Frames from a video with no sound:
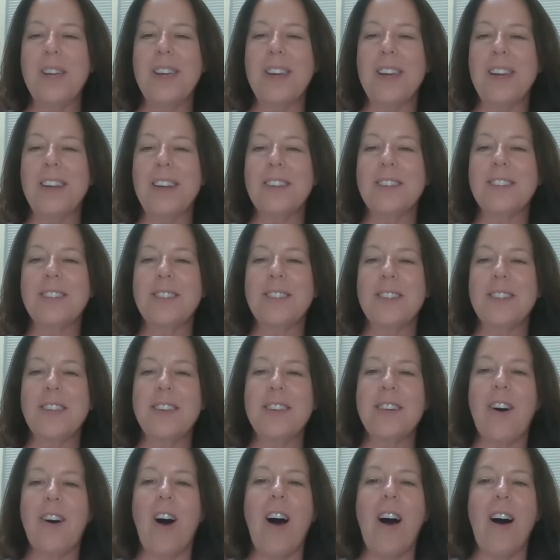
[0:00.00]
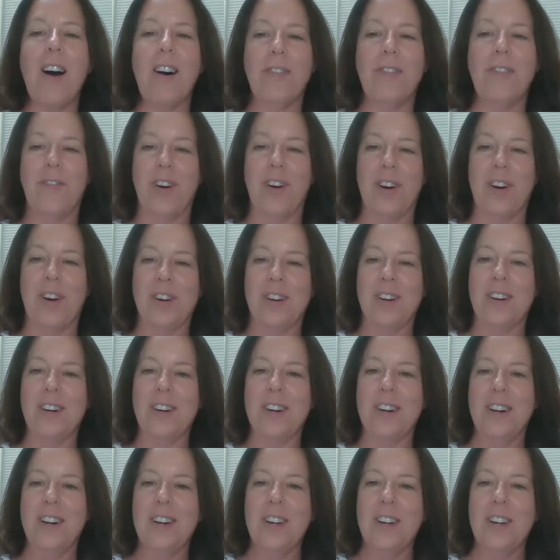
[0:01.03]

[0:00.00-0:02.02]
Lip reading: get to the offer,